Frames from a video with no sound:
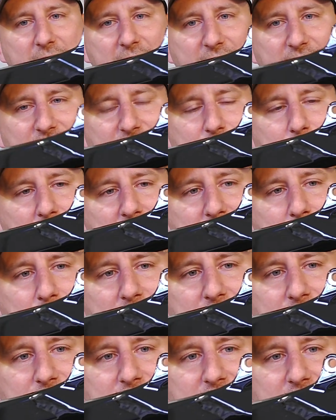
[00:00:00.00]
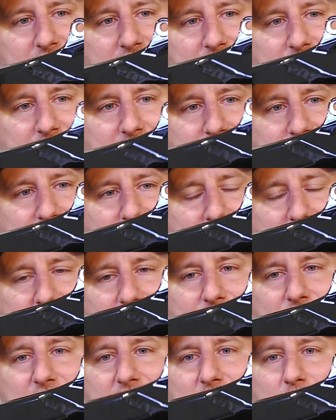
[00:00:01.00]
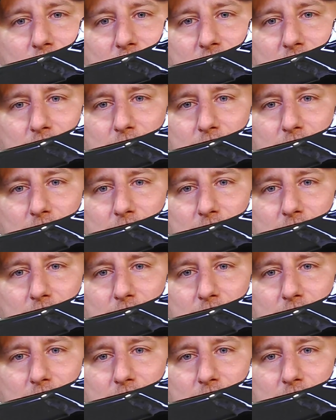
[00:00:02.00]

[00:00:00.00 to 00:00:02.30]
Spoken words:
active brake pivot is everything